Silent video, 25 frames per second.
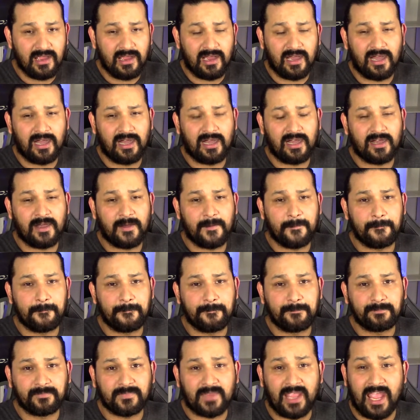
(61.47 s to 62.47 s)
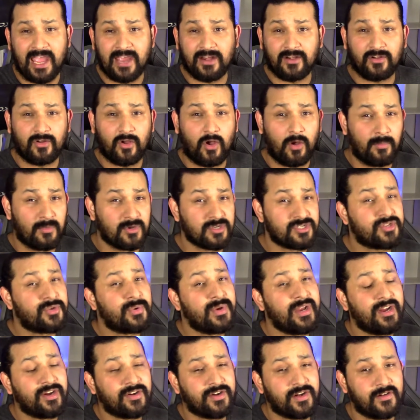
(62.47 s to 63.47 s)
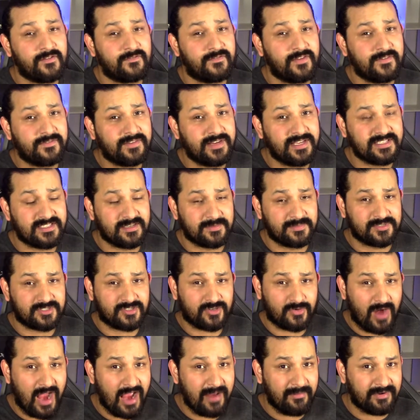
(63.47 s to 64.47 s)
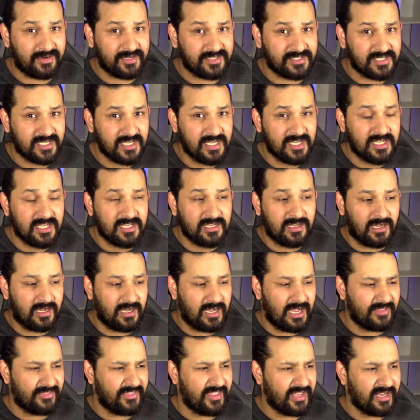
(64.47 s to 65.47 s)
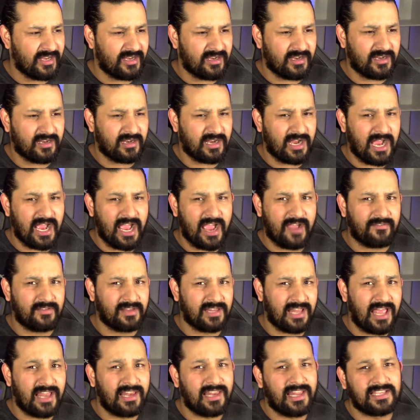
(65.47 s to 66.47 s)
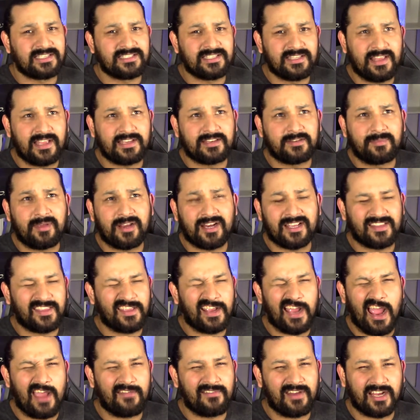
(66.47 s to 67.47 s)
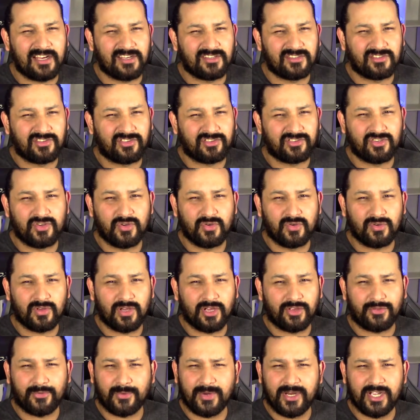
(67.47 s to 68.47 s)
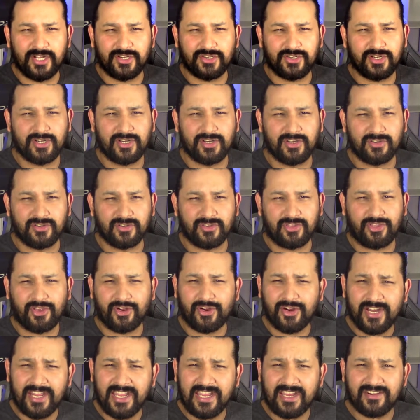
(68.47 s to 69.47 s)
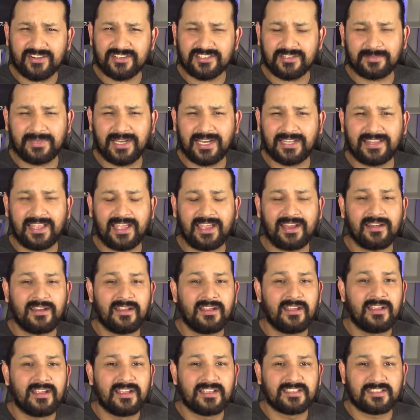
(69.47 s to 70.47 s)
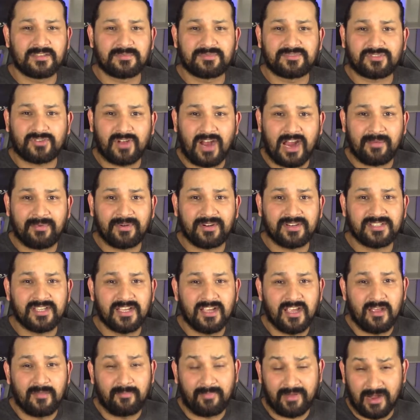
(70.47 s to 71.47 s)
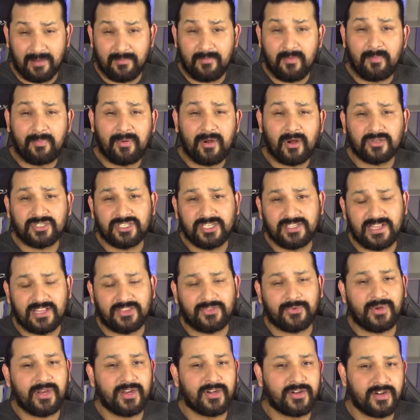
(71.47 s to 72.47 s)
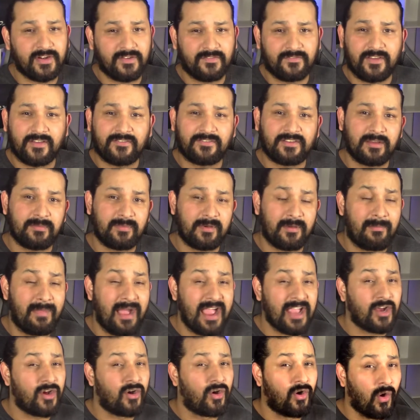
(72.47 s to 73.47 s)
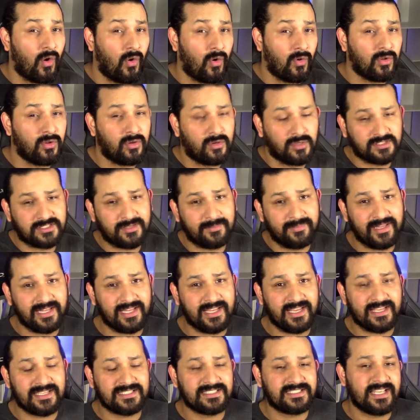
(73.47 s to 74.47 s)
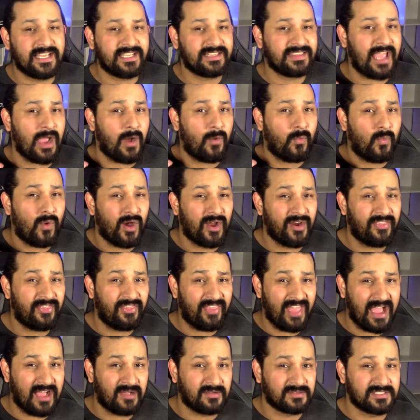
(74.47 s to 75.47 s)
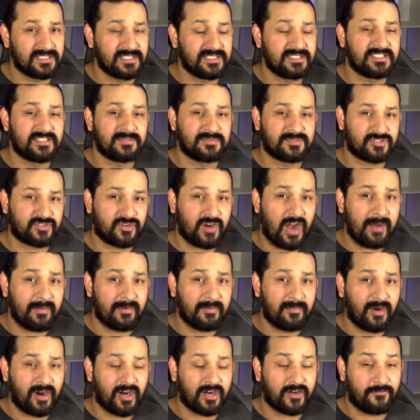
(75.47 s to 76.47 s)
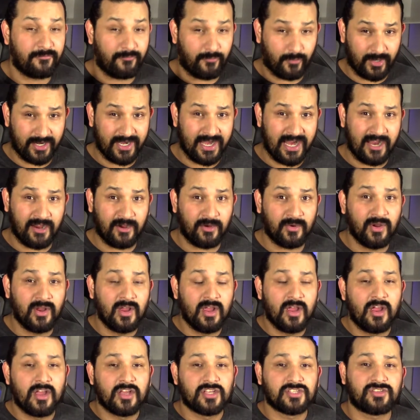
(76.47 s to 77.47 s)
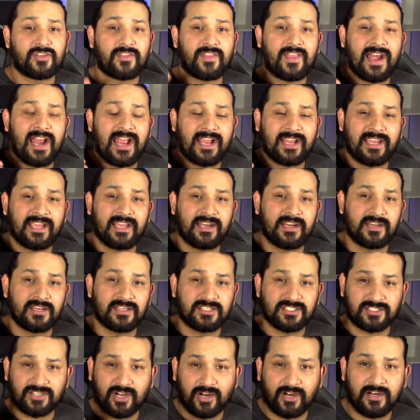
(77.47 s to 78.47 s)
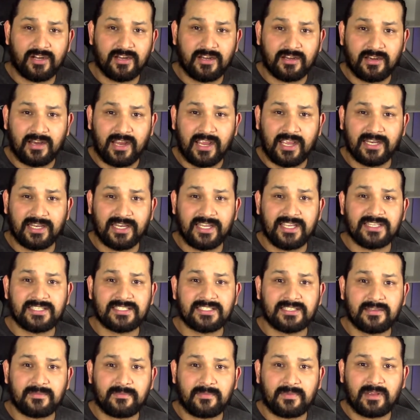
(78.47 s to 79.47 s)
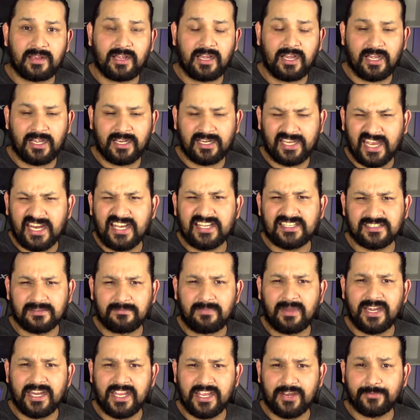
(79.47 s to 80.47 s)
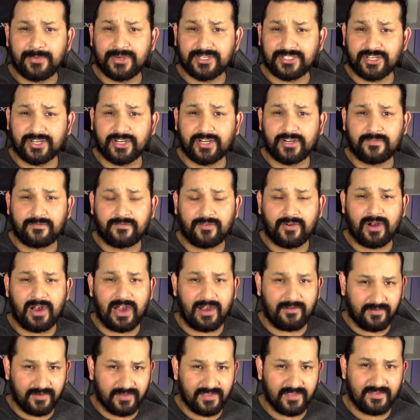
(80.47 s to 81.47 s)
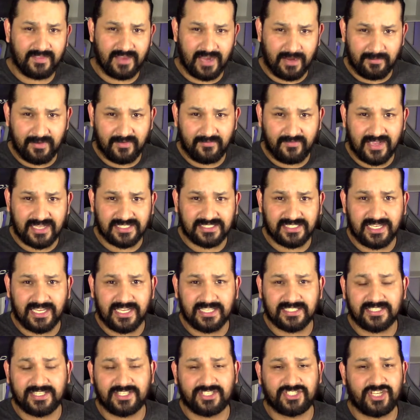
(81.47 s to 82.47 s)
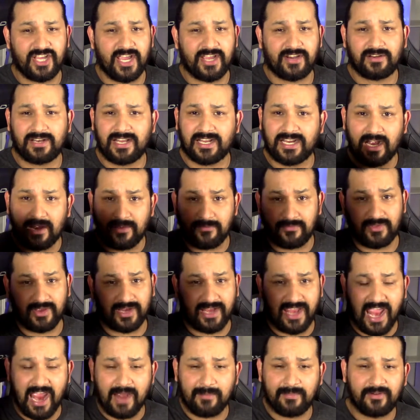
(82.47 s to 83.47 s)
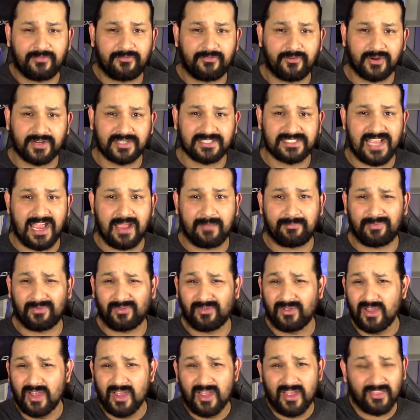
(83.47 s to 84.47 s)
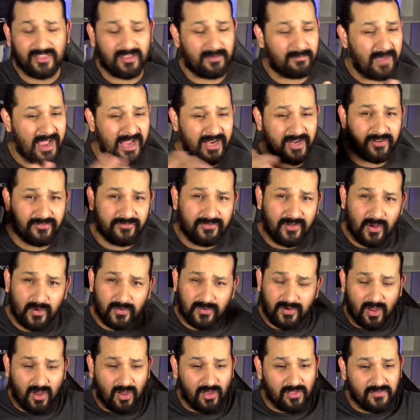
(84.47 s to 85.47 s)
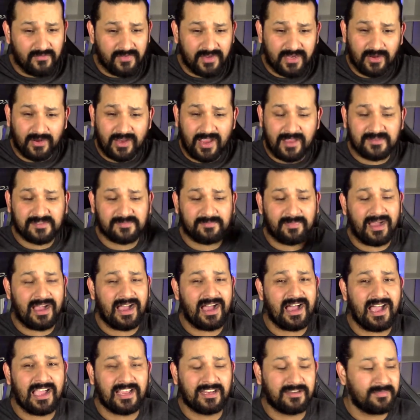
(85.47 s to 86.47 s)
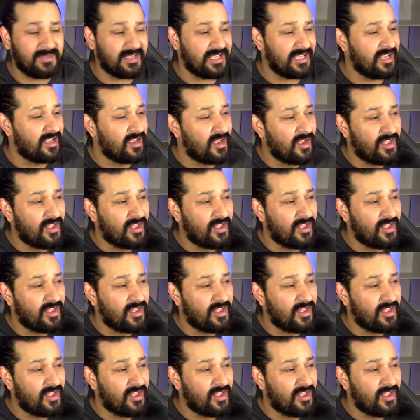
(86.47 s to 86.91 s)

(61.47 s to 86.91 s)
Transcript: Um, and almost 350 subscribers. Uh, I think I have a lot less than that to be honest. I think I have like two, uh, 330 or something like that subscribers, but I'm approaching the 350. But my goal ultimately is to hit that 1,000 subscriber mark for now so that I can start at least uh, getting some money in return for everything that I'm investing into the channel, like I, uh, the camera, for example, the microphone, all the video games behind me,